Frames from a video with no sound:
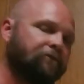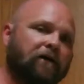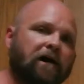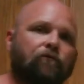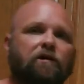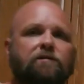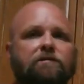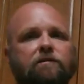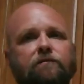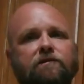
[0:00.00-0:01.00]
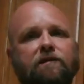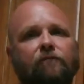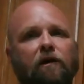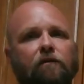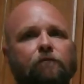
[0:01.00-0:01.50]
5 ones, same
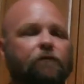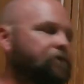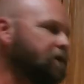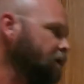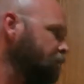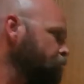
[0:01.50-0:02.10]
value, 15.